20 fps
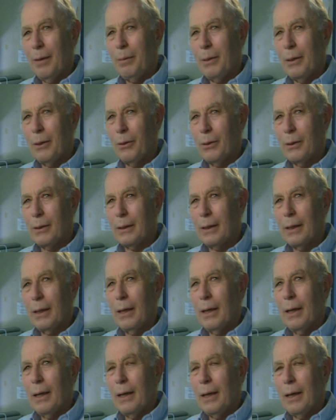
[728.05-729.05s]
Because uh,
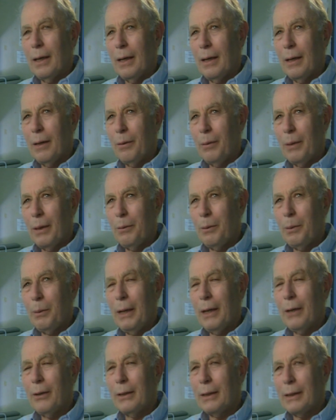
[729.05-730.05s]
when we
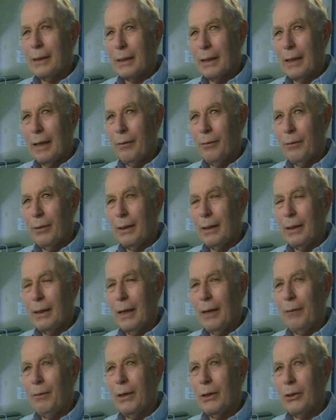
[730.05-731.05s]
make a
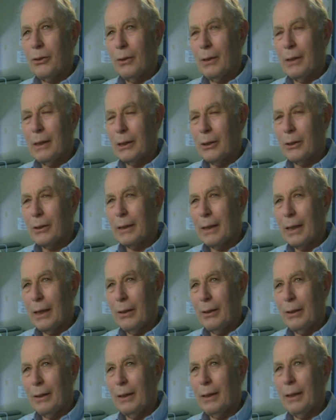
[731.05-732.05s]
discovery, eventually
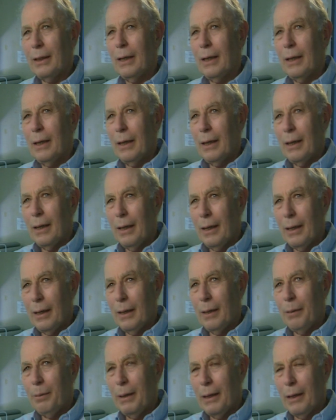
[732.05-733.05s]
society
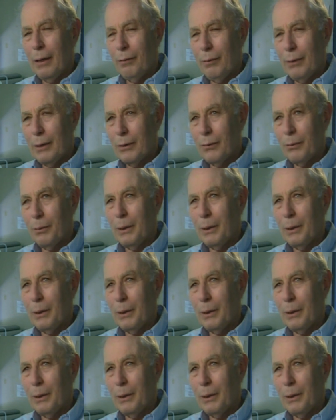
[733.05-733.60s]
uh, benefits